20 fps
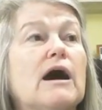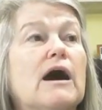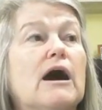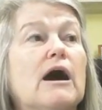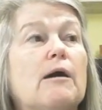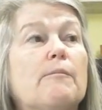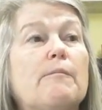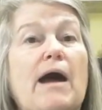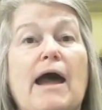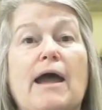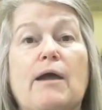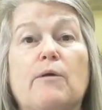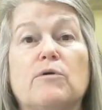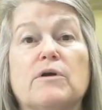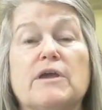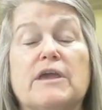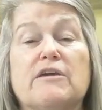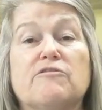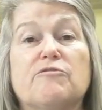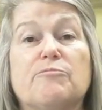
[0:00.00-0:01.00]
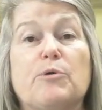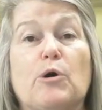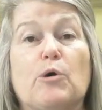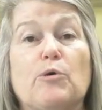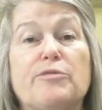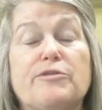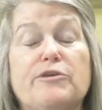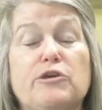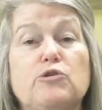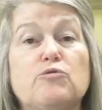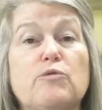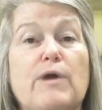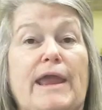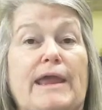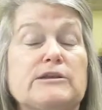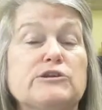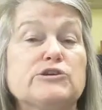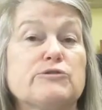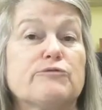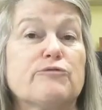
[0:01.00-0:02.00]
I will give both you
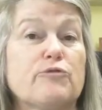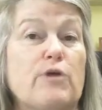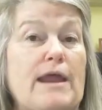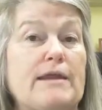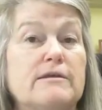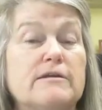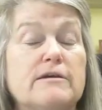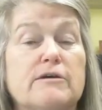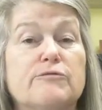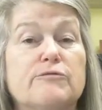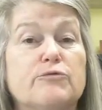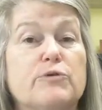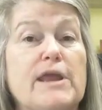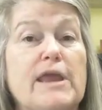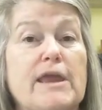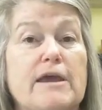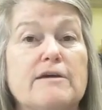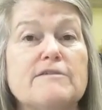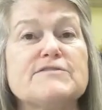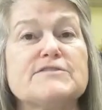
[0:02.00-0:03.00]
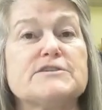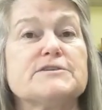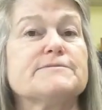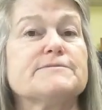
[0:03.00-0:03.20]
and your friend a free gift.